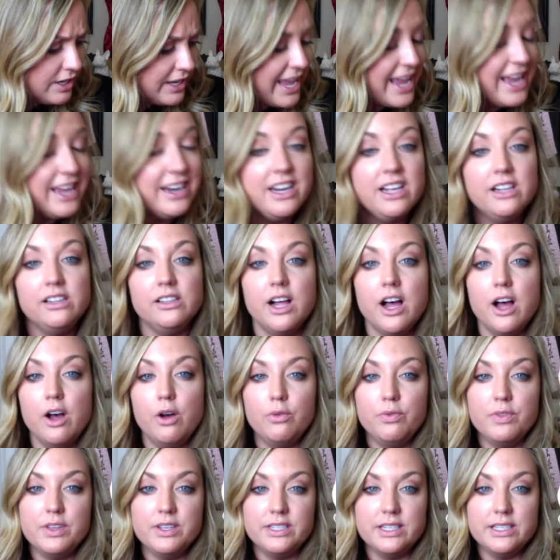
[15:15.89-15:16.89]
Candy
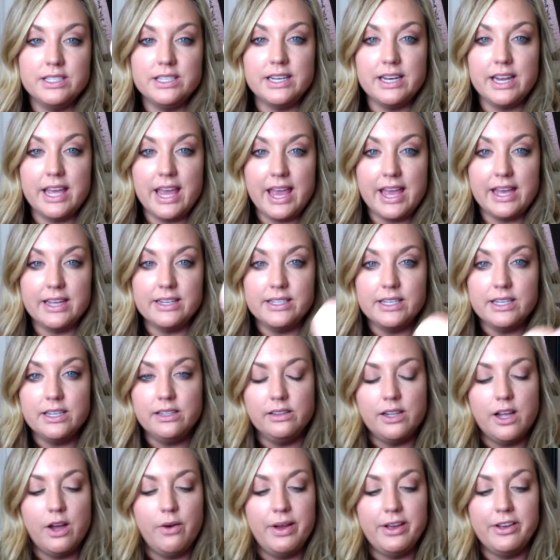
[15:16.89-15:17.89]
Glow. This is in Candy
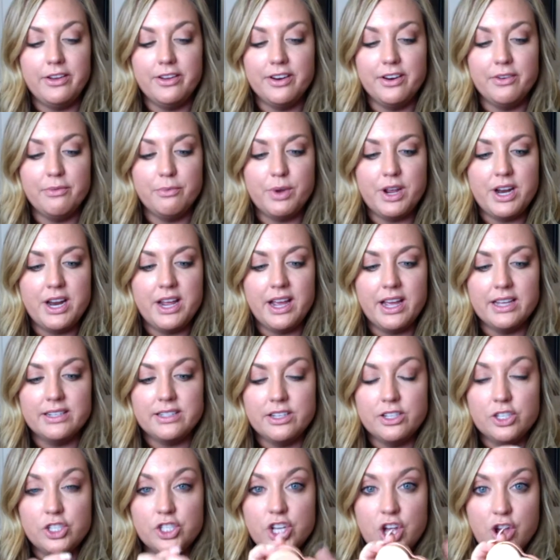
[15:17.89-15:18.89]
Glow. I couldn't read it because
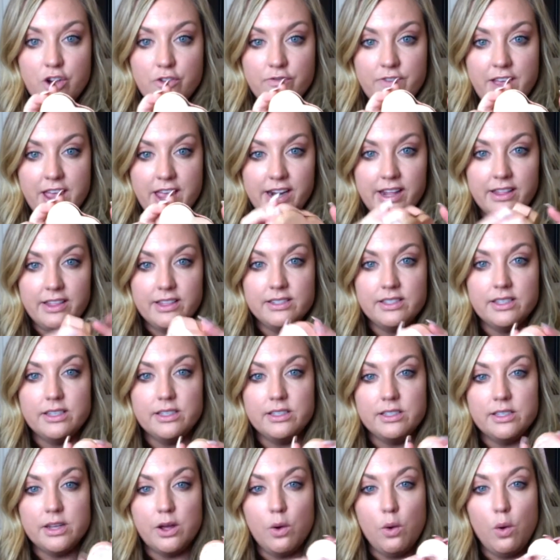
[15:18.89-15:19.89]
it's so faded. This
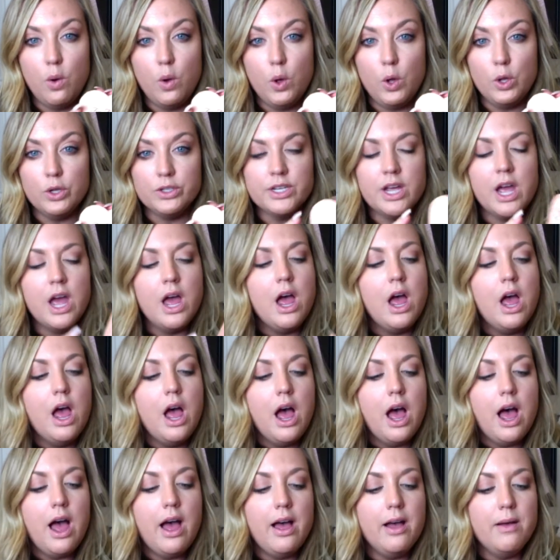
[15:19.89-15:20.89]
is so old.
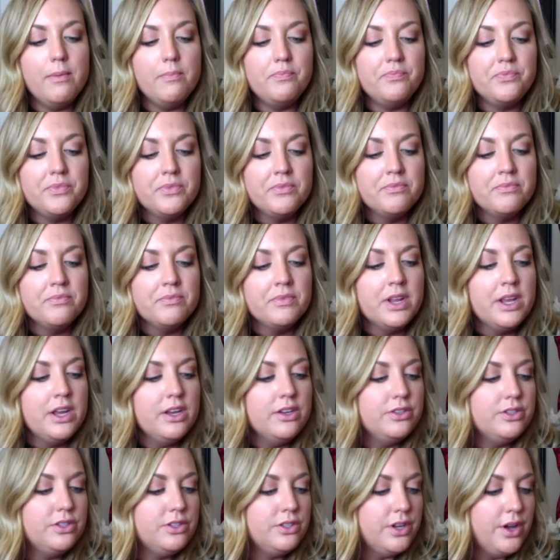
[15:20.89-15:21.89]

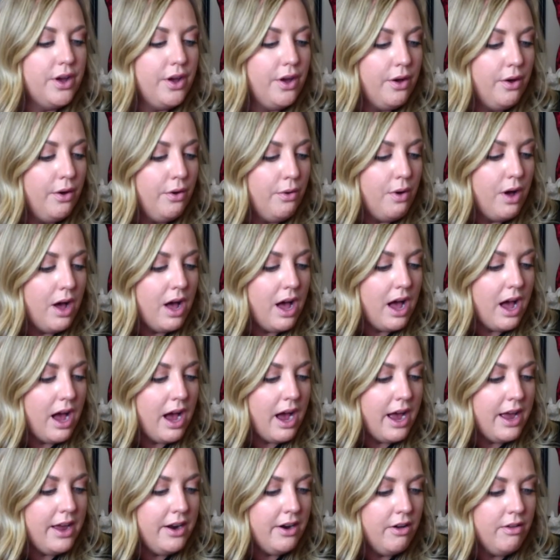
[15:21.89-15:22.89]
So
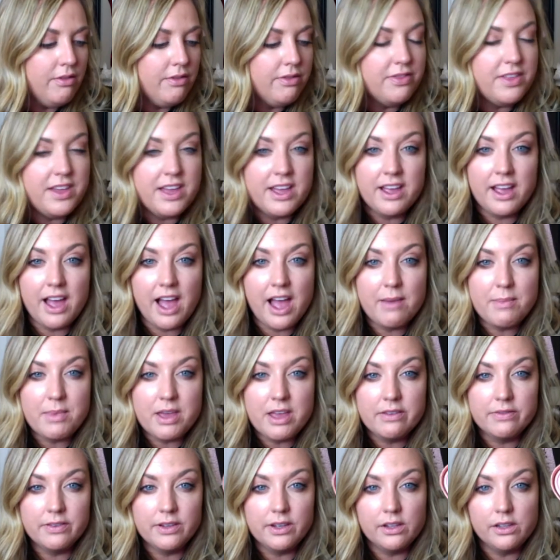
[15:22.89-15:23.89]
I don't think I'm
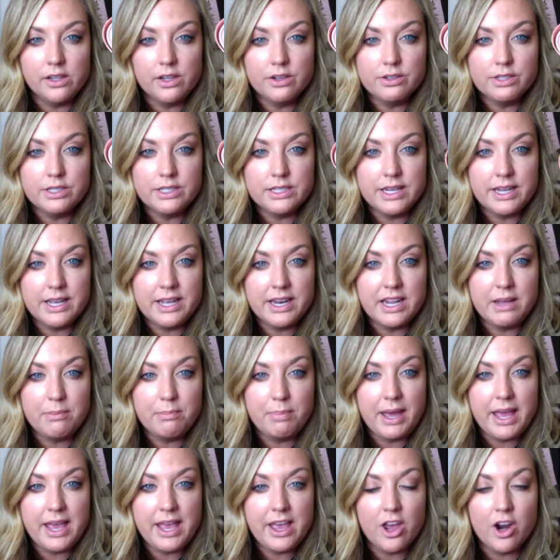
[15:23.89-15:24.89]
even close to
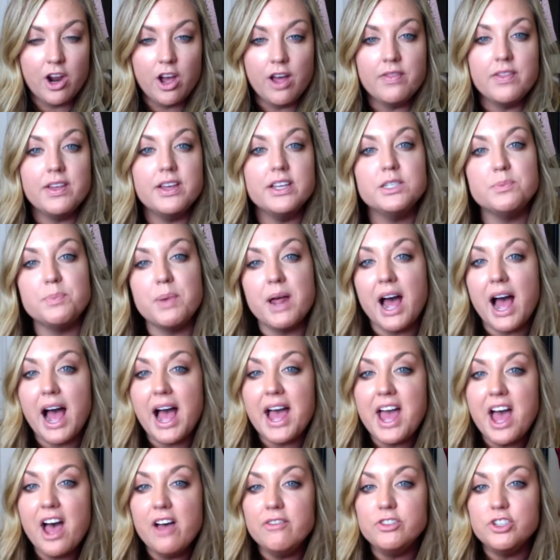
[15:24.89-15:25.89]
hitting pan on this, but
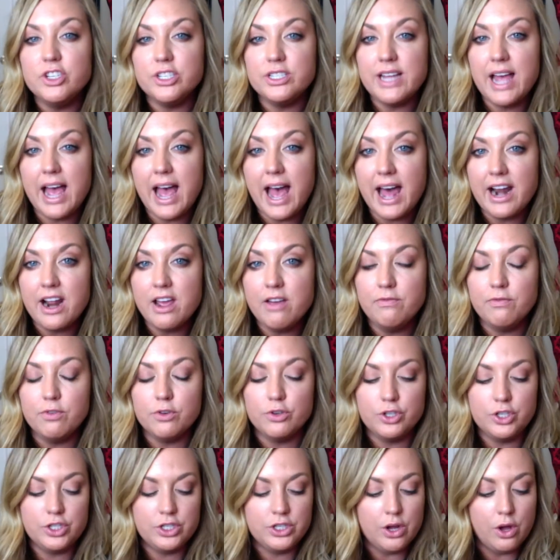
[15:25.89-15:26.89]
I have just had it
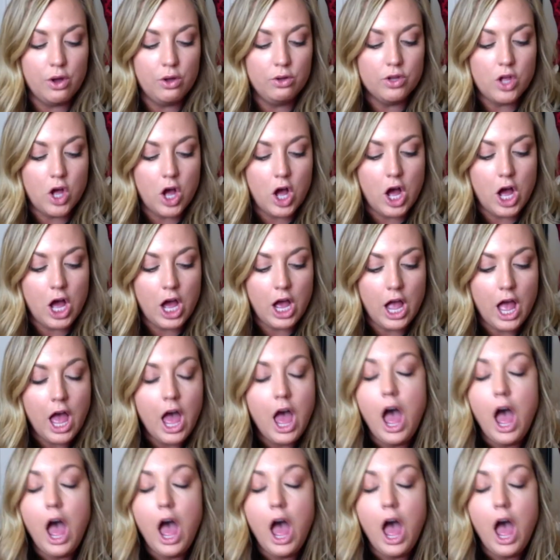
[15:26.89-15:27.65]
for so long.